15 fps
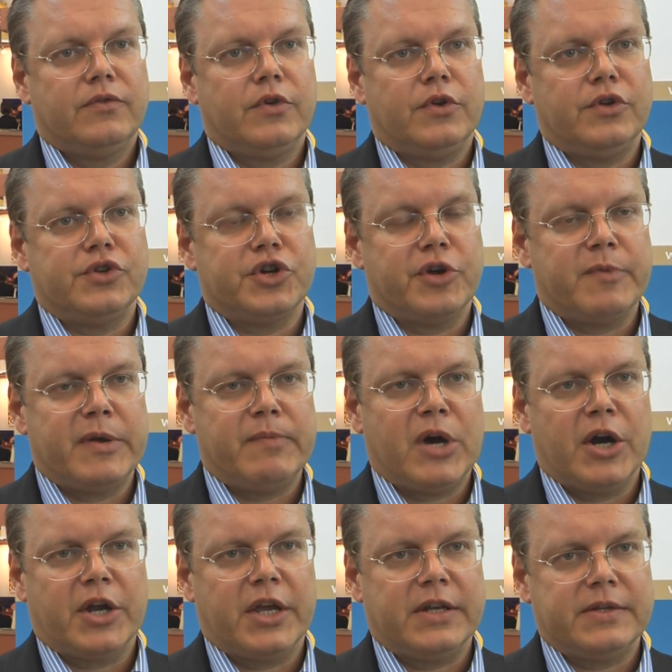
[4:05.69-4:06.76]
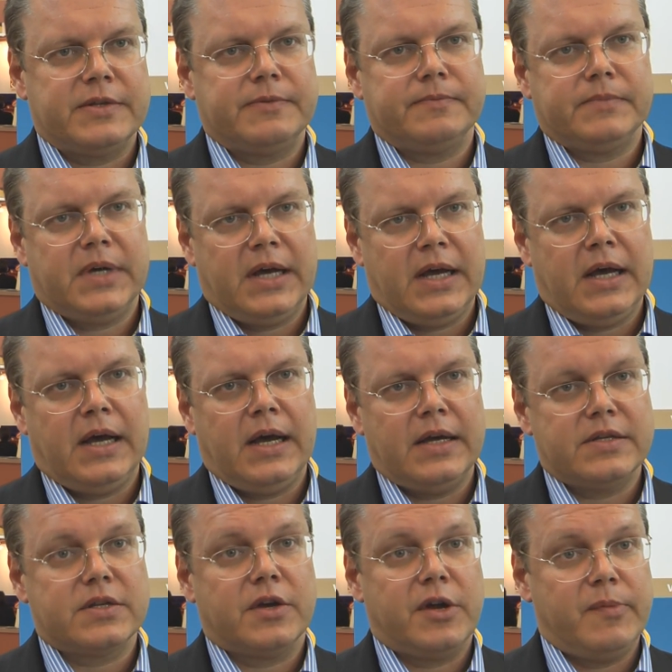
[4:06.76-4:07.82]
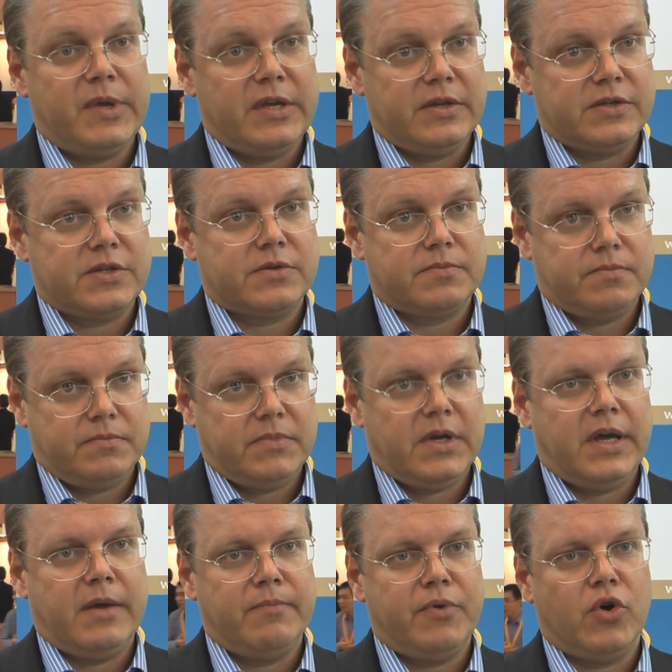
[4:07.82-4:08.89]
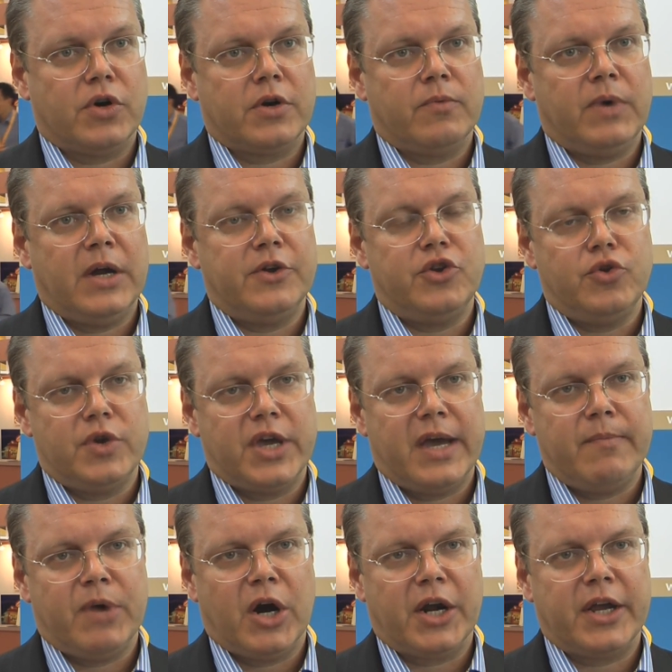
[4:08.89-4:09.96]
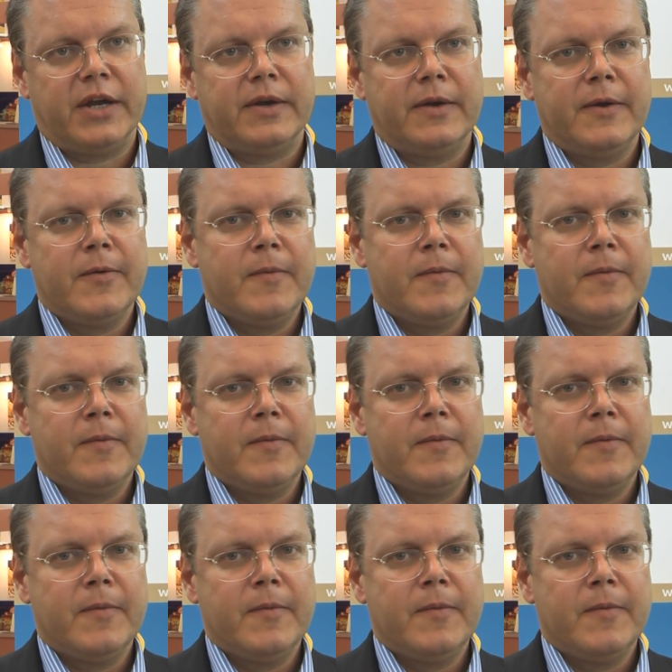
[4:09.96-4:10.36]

So the German market uh, is going to be an important one, UK market.